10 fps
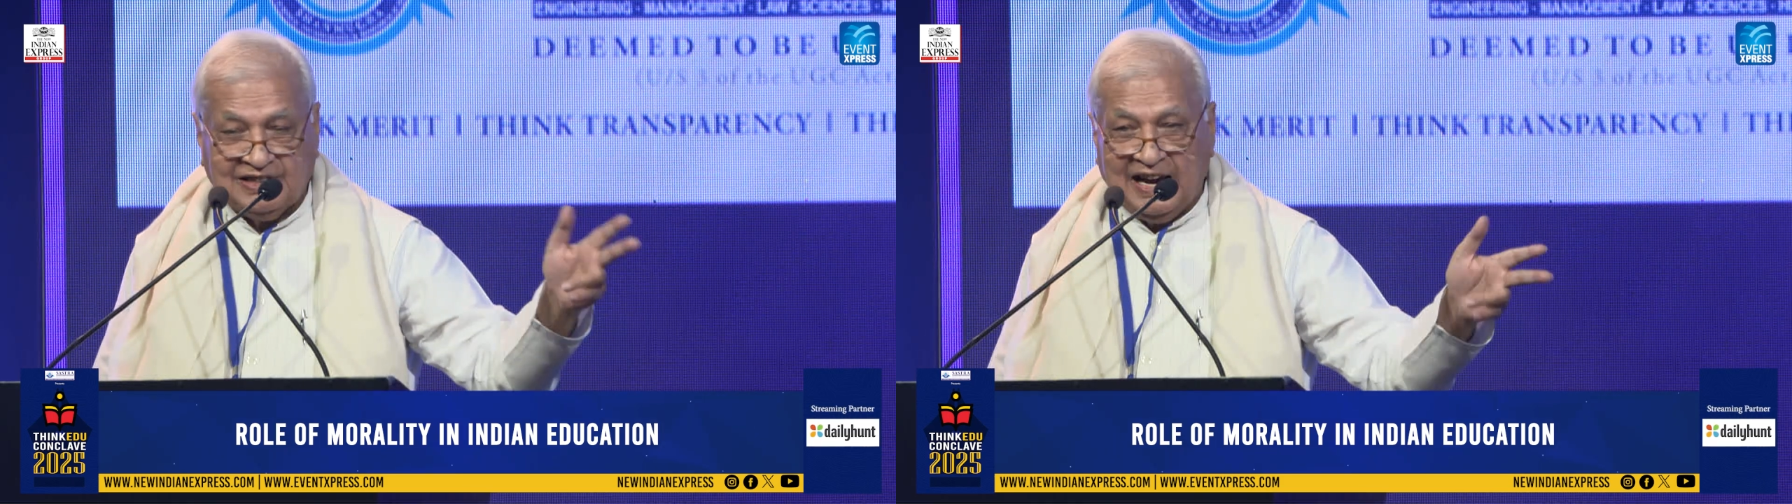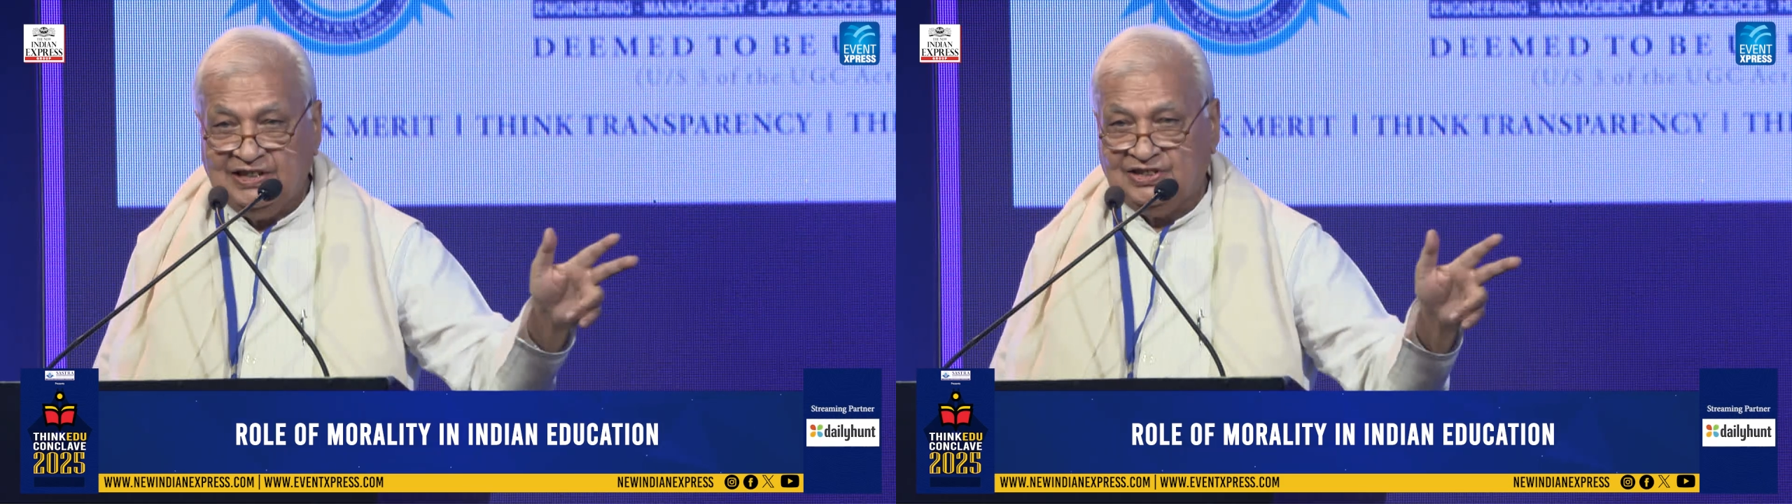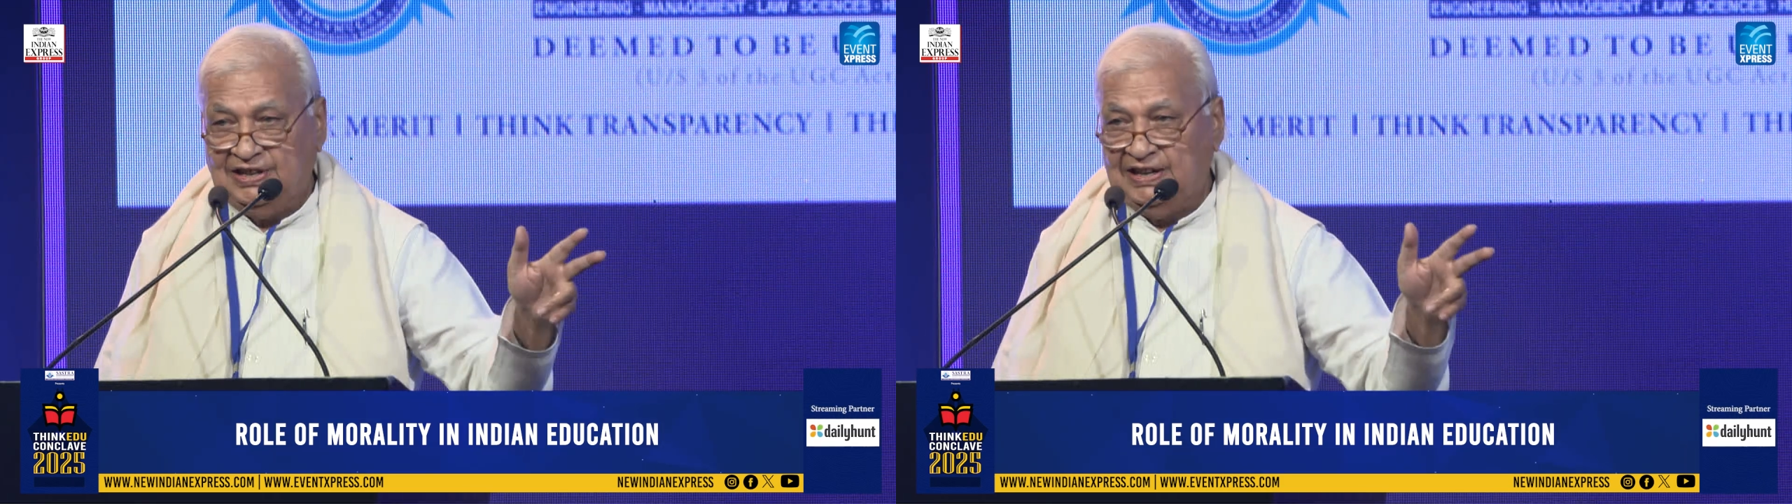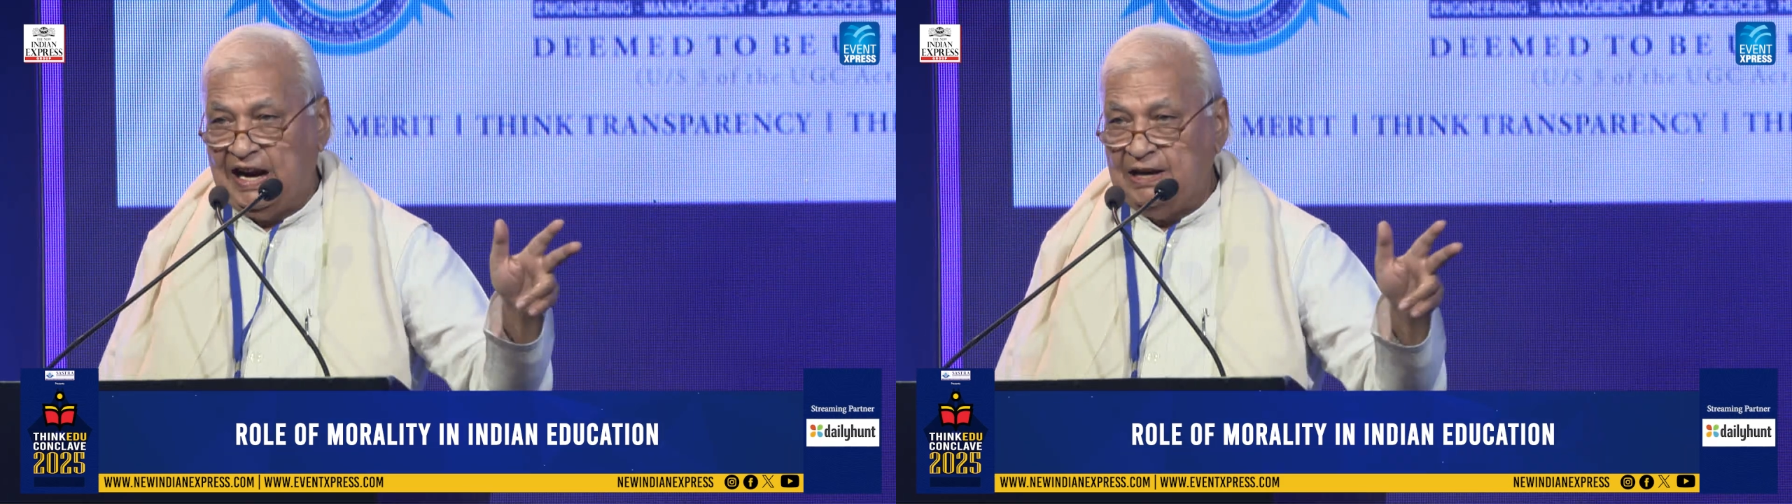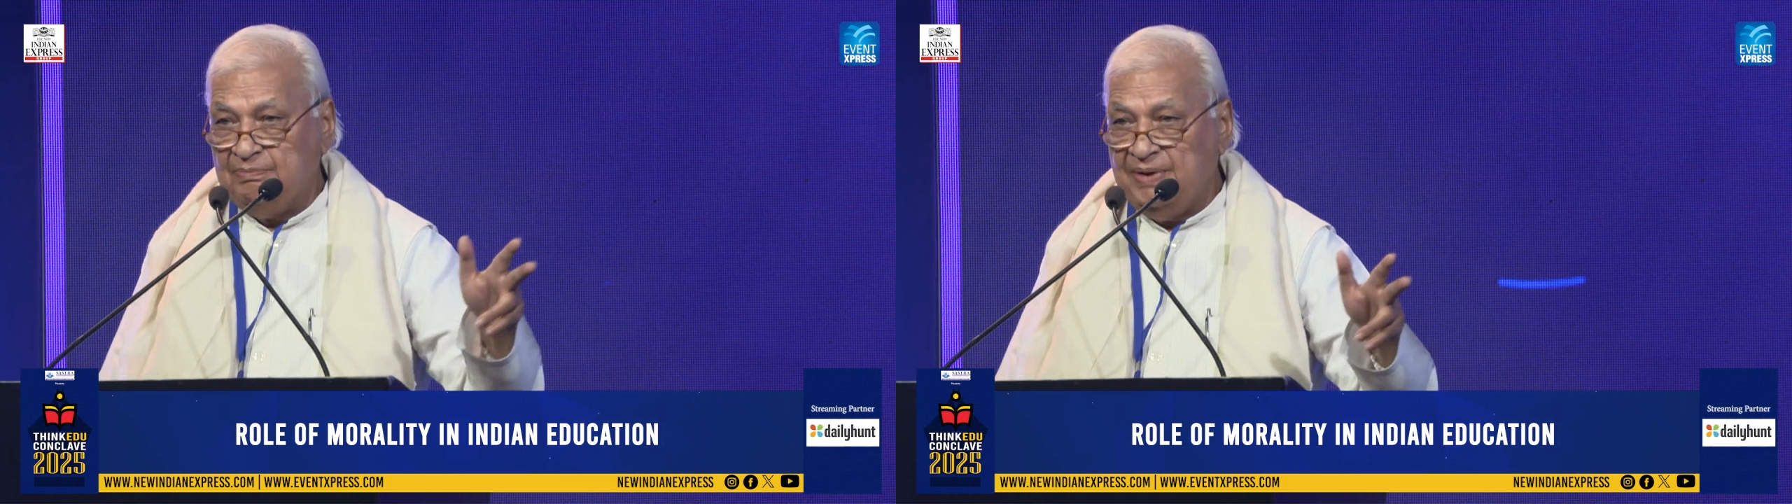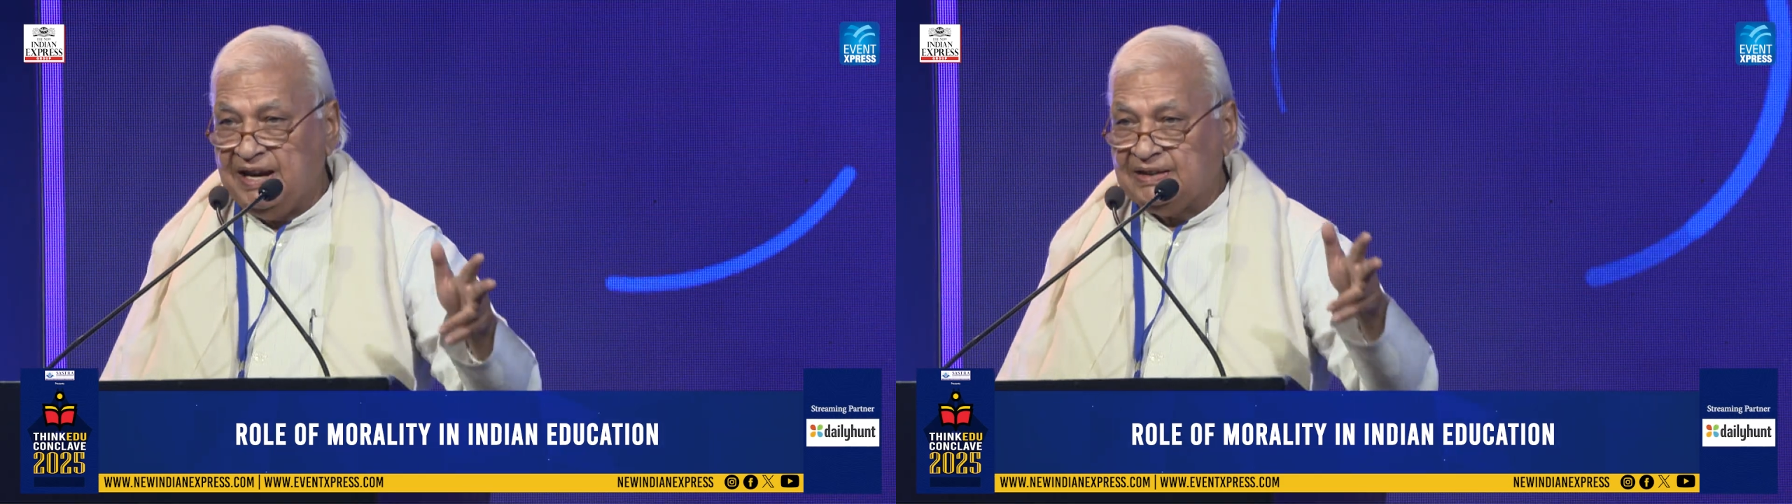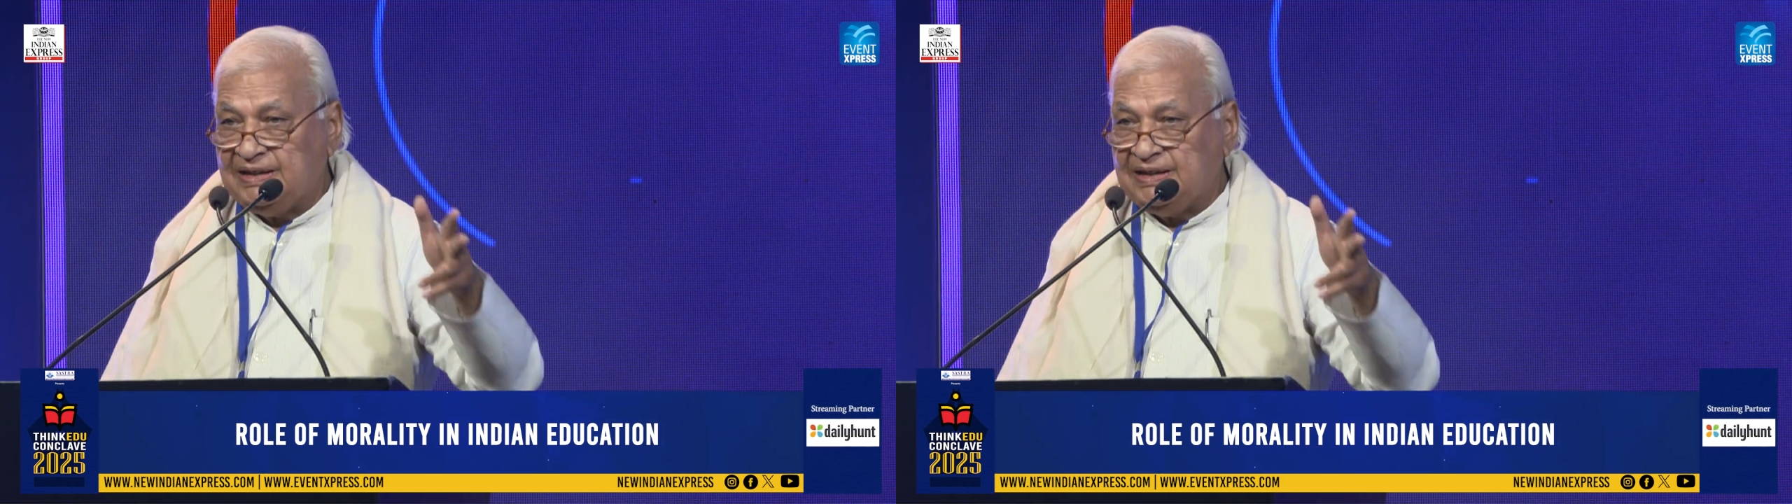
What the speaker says: title and make